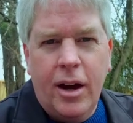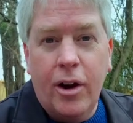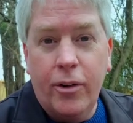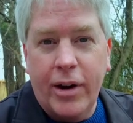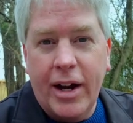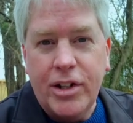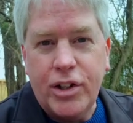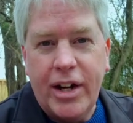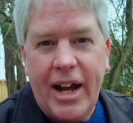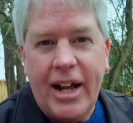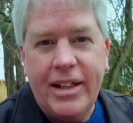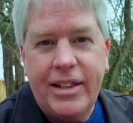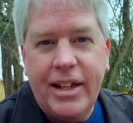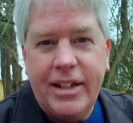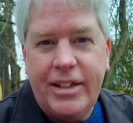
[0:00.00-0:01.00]
Oh, and I should
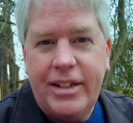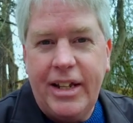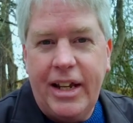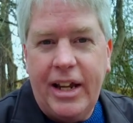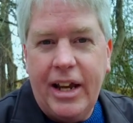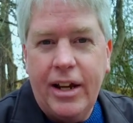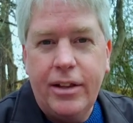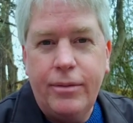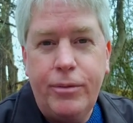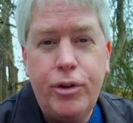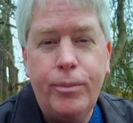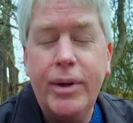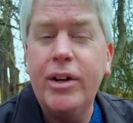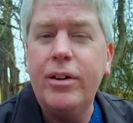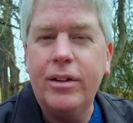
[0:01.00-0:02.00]
add that the
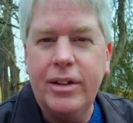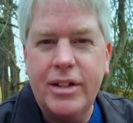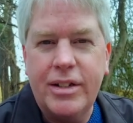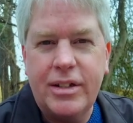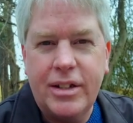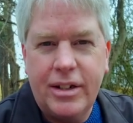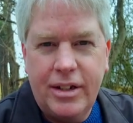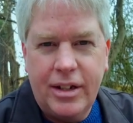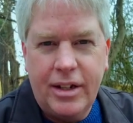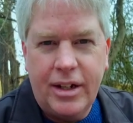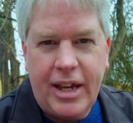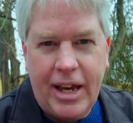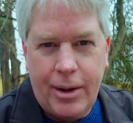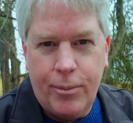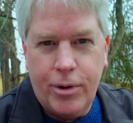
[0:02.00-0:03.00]
new mirrorless
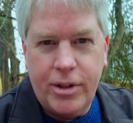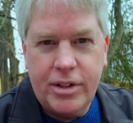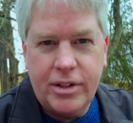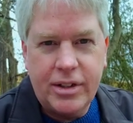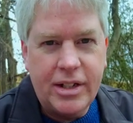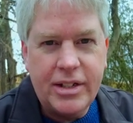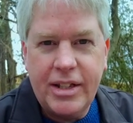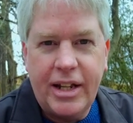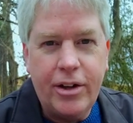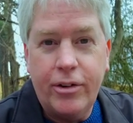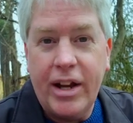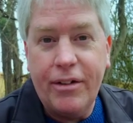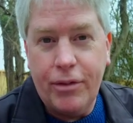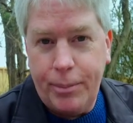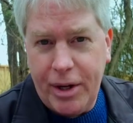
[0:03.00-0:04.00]
cameras, since they
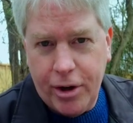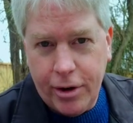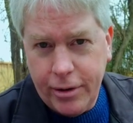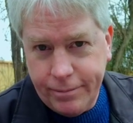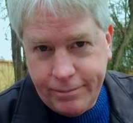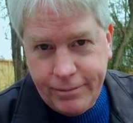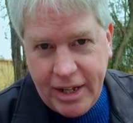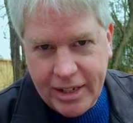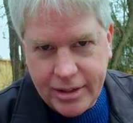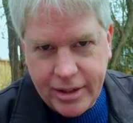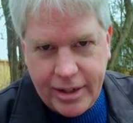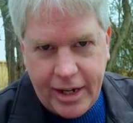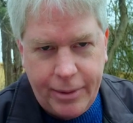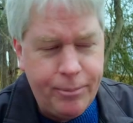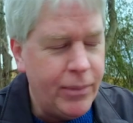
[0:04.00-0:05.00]
don't have a mirror,
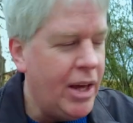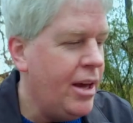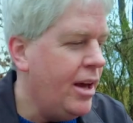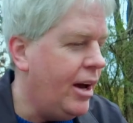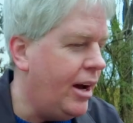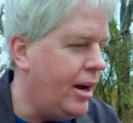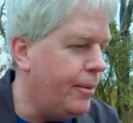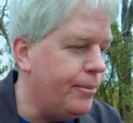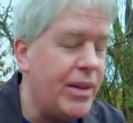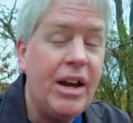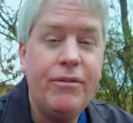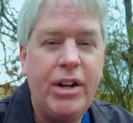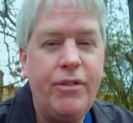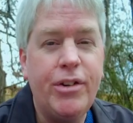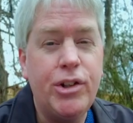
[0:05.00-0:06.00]
hence the name,
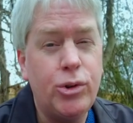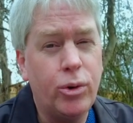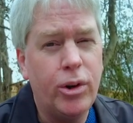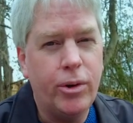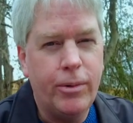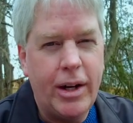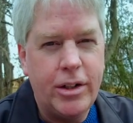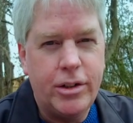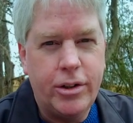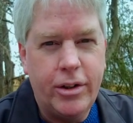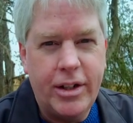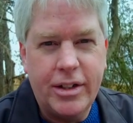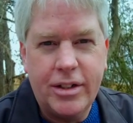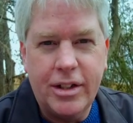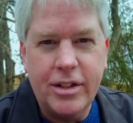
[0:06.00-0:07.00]
have an even shorter
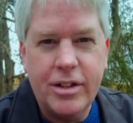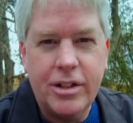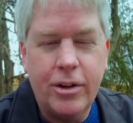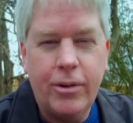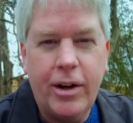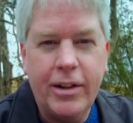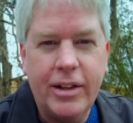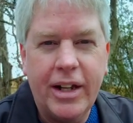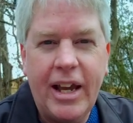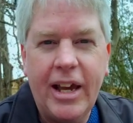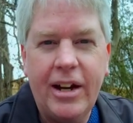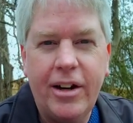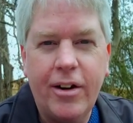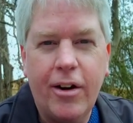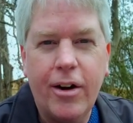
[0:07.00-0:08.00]
register distance. So on the
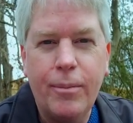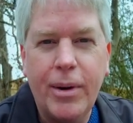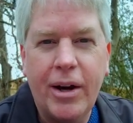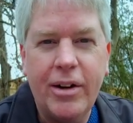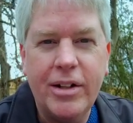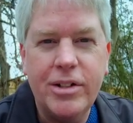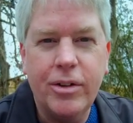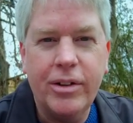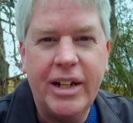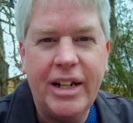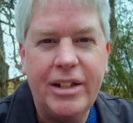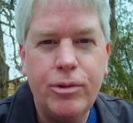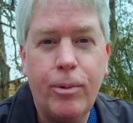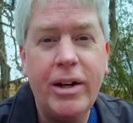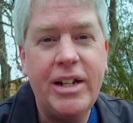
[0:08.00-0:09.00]
Canon R mount, it's
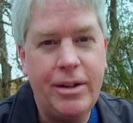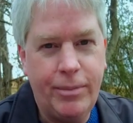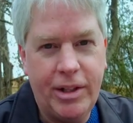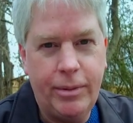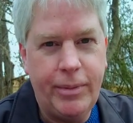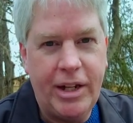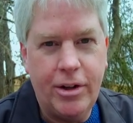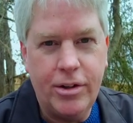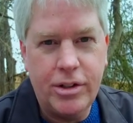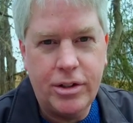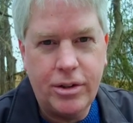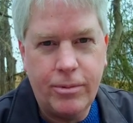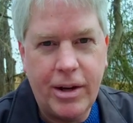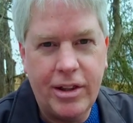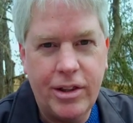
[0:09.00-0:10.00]
only 20
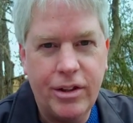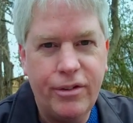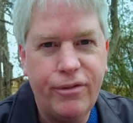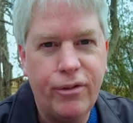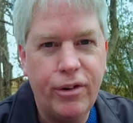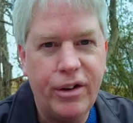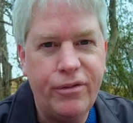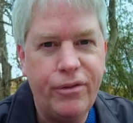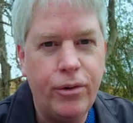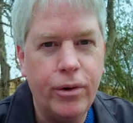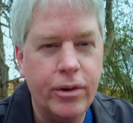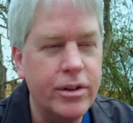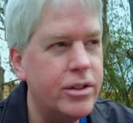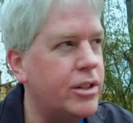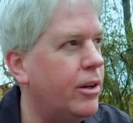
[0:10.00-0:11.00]
millimeters rather than
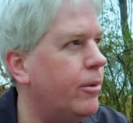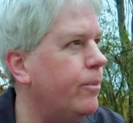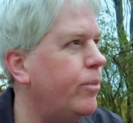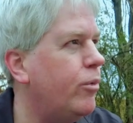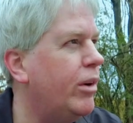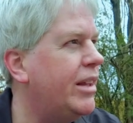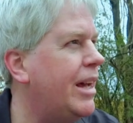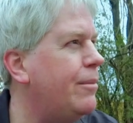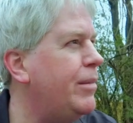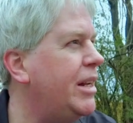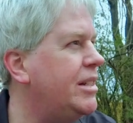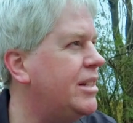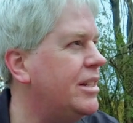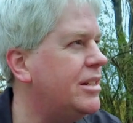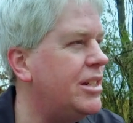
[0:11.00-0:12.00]
44. So what that
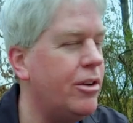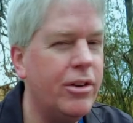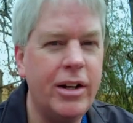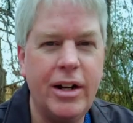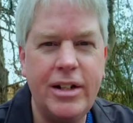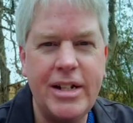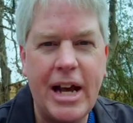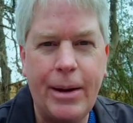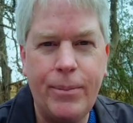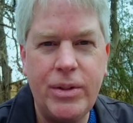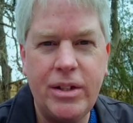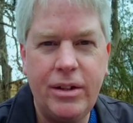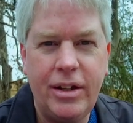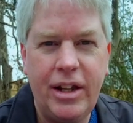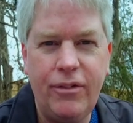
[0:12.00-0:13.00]
means is you can
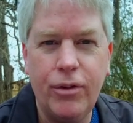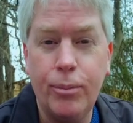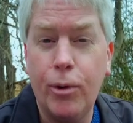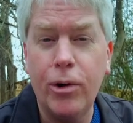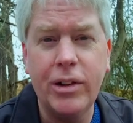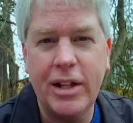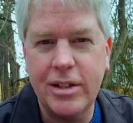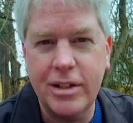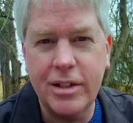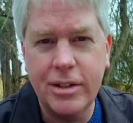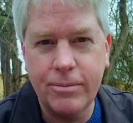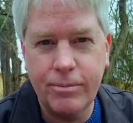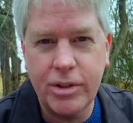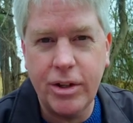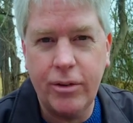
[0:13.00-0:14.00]
adapt even more
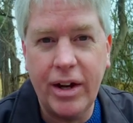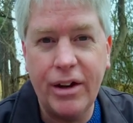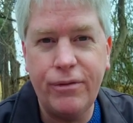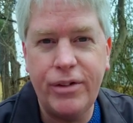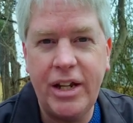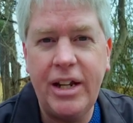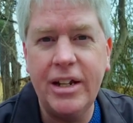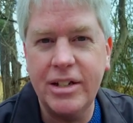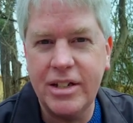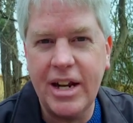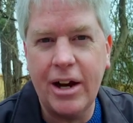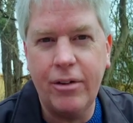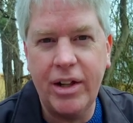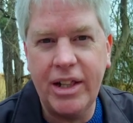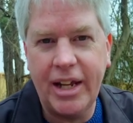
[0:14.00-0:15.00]
lenses. So FD
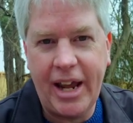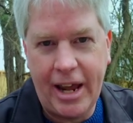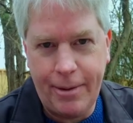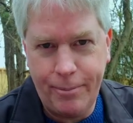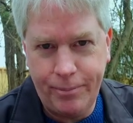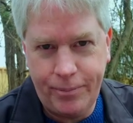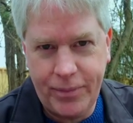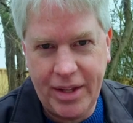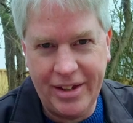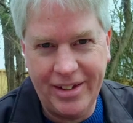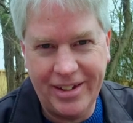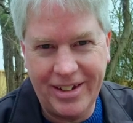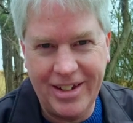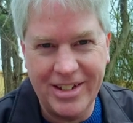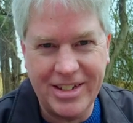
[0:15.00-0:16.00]
is now in the game,
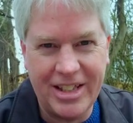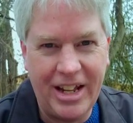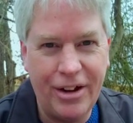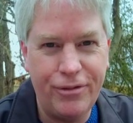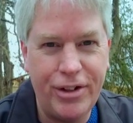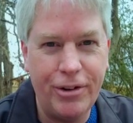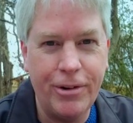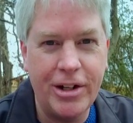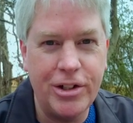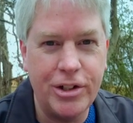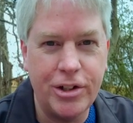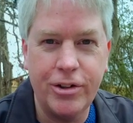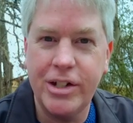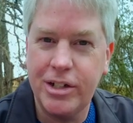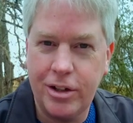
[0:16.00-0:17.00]
because the FD
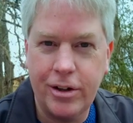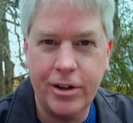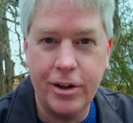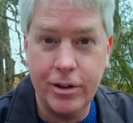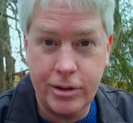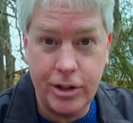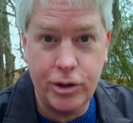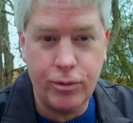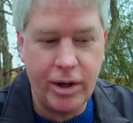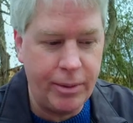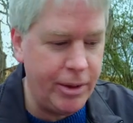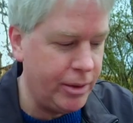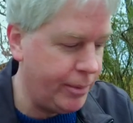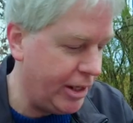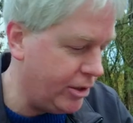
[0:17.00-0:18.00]
register is longer than
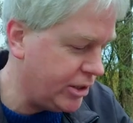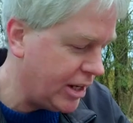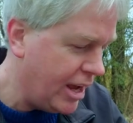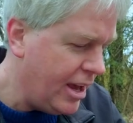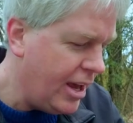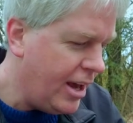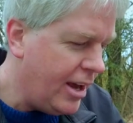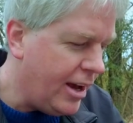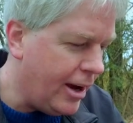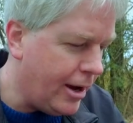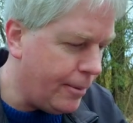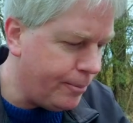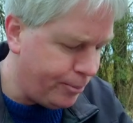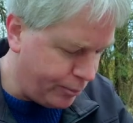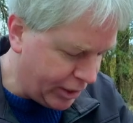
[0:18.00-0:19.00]
20 millimeters.
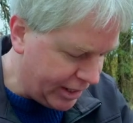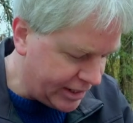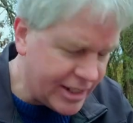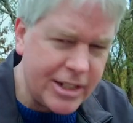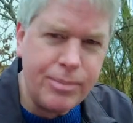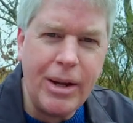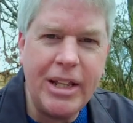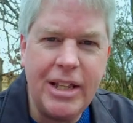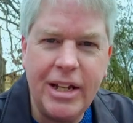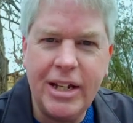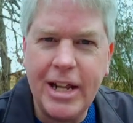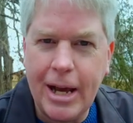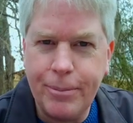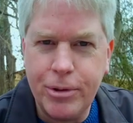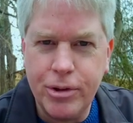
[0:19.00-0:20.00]
But it does make
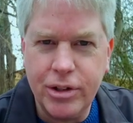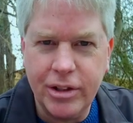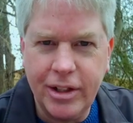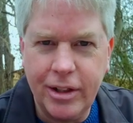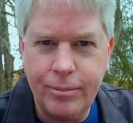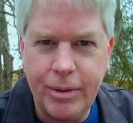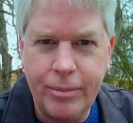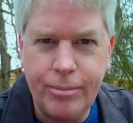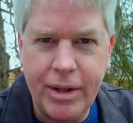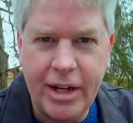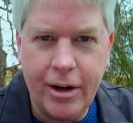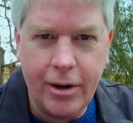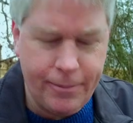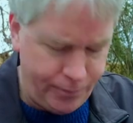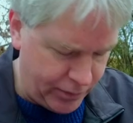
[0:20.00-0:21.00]
the adapters a little bit
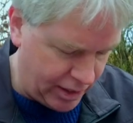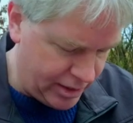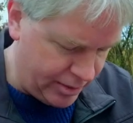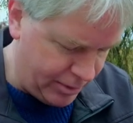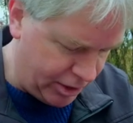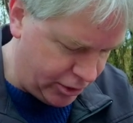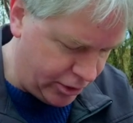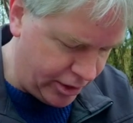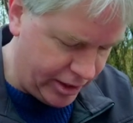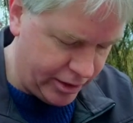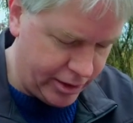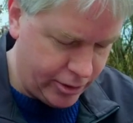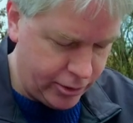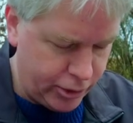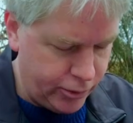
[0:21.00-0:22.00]
bigger. And let me show
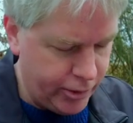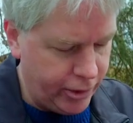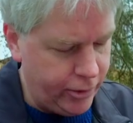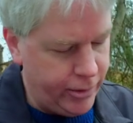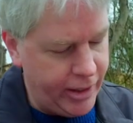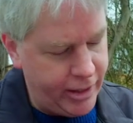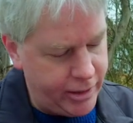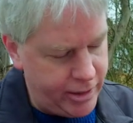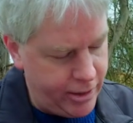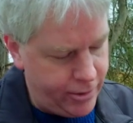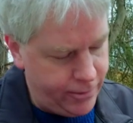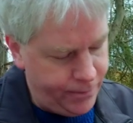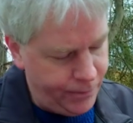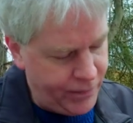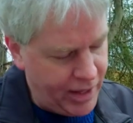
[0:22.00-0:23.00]
you those real quick.
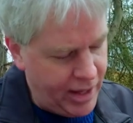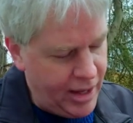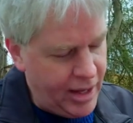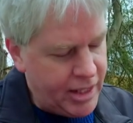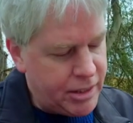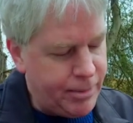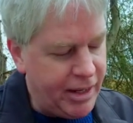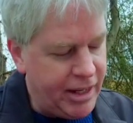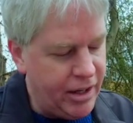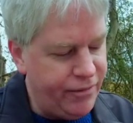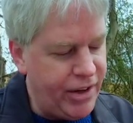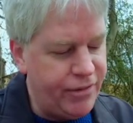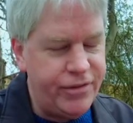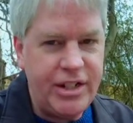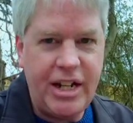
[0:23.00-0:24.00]
So speaking
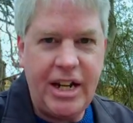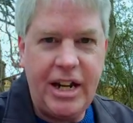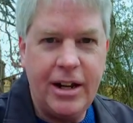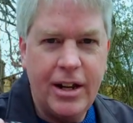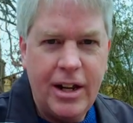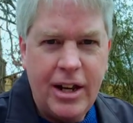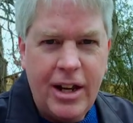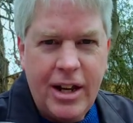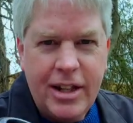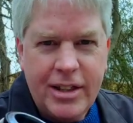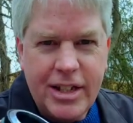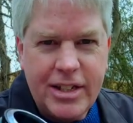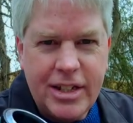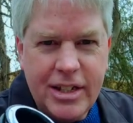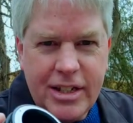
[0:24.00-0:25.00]
of FD,
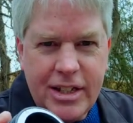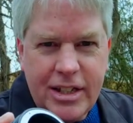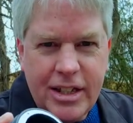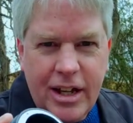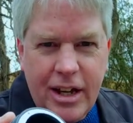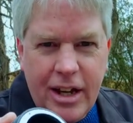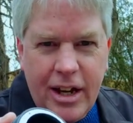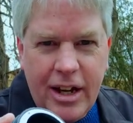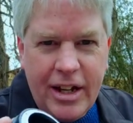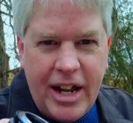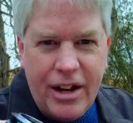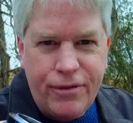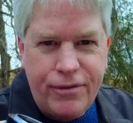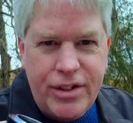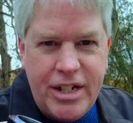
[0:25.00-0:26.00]
this is an
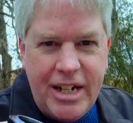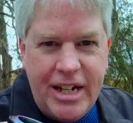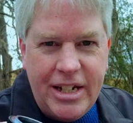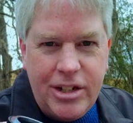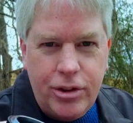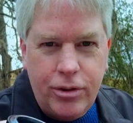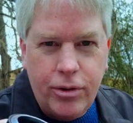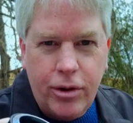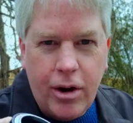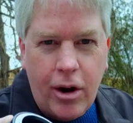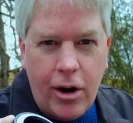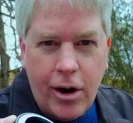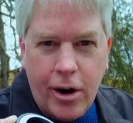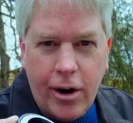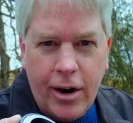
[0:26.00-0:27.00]
FD to
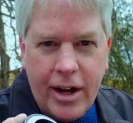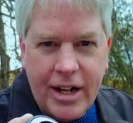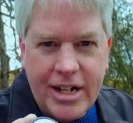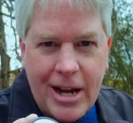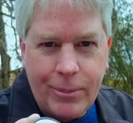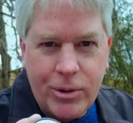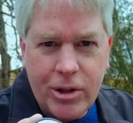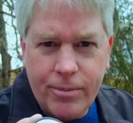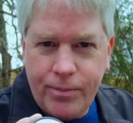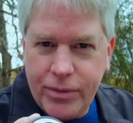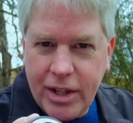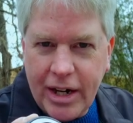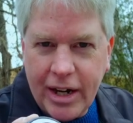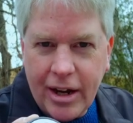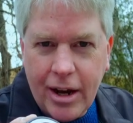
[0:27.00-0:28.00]
R adapter
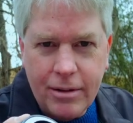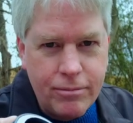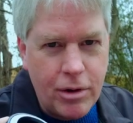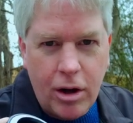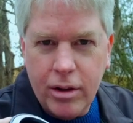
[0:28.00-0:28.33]
that I got.